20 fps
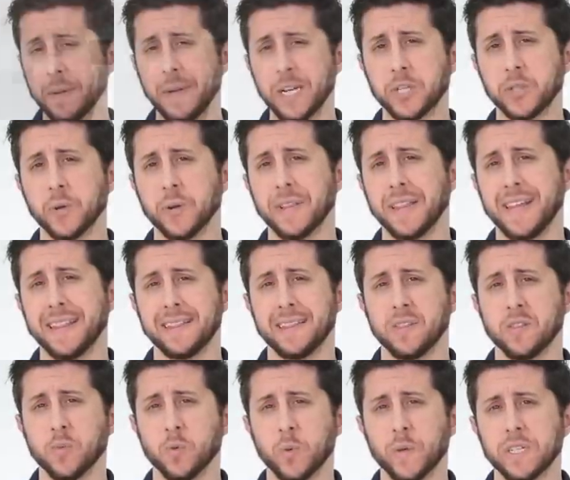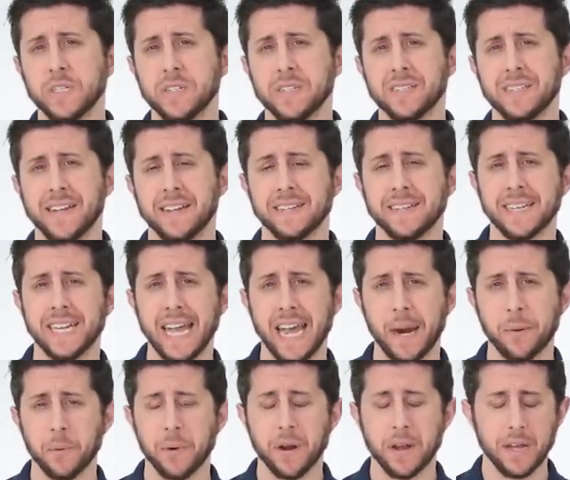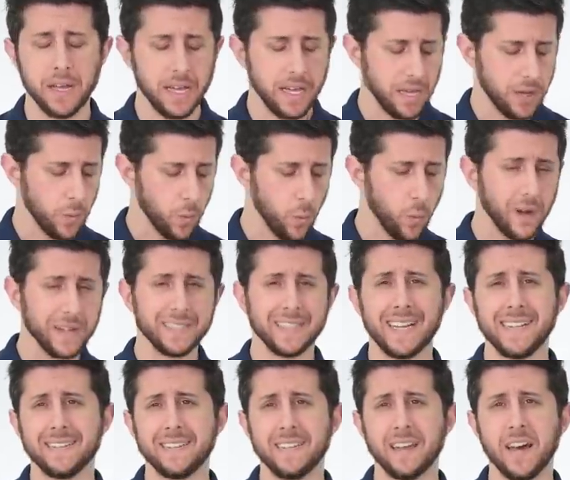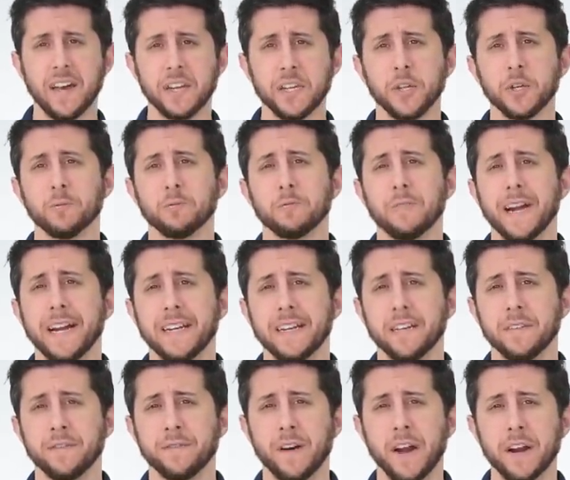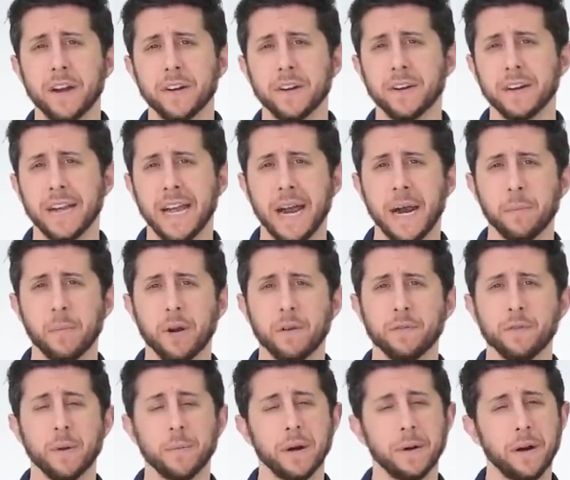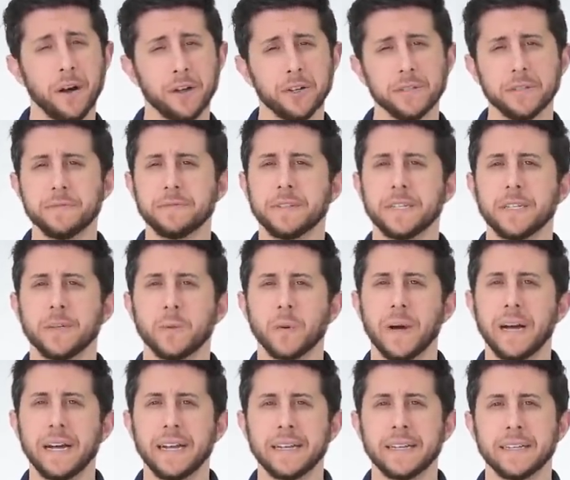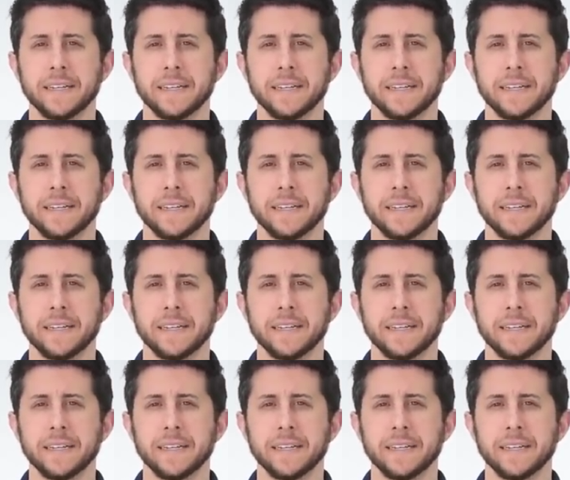to make sure that the switch is set to camera. Once that's done, you're ready to fire your camera from 100 feet away.